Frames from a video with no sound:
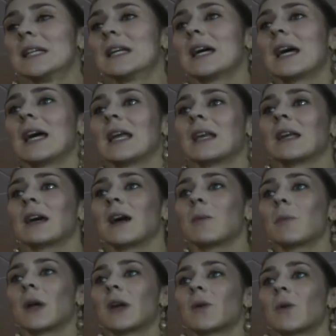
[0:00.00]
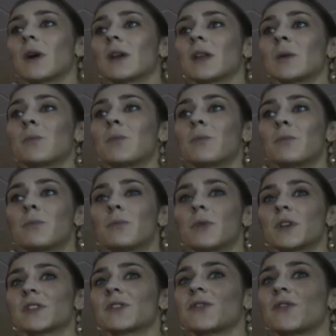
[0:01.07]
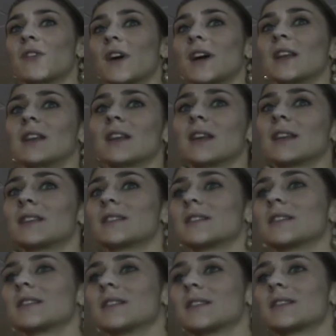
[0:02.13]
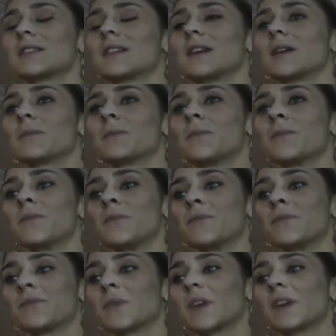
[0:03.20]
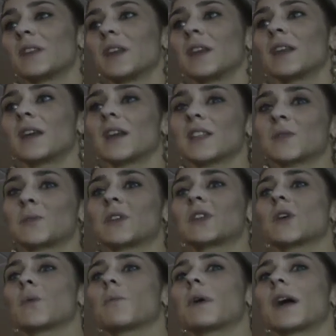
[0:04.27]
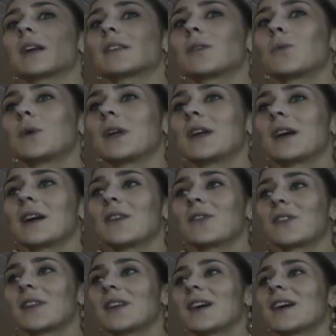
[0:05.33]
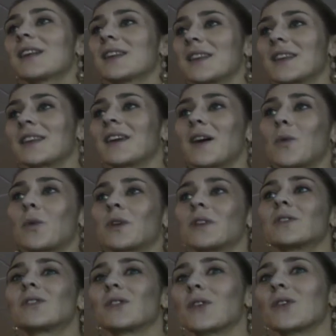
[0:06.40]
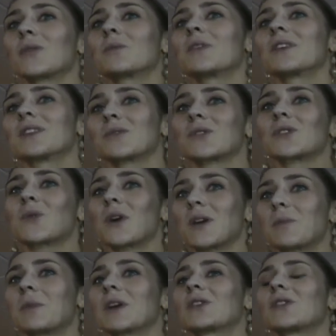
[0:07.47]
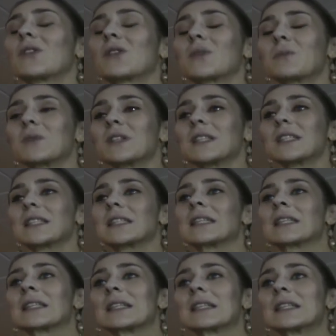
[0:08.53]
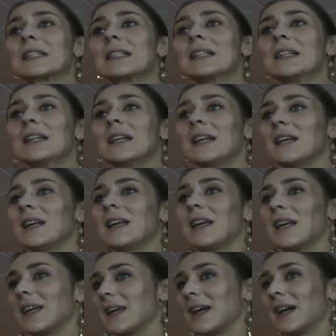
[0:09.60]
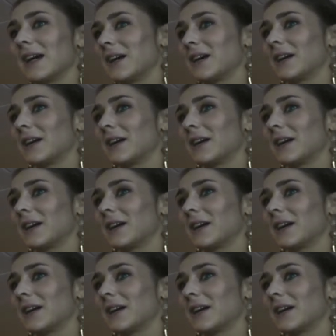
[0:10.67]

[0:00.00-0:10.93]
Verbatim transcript: and uh, I made quite an impressive fight that that time. And then they asked me to come back the week after that, and I won a tournament. It was quite a big tournament. And uh, yeah,